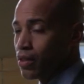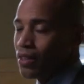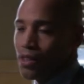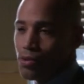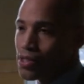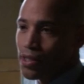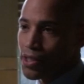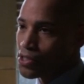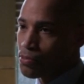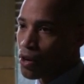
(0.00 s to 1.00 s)
They were sitting on
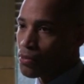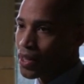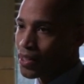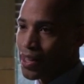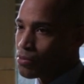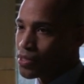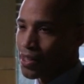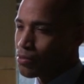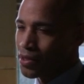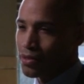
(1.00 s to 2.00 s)
his apartment out in
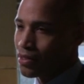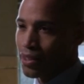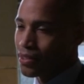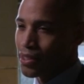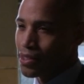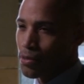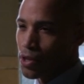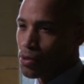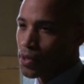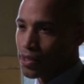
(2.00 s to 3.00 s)
Hempstead, but I don't think he's coming
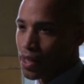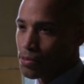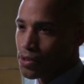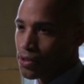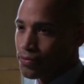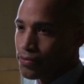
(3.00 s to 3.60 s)
home anytime soon.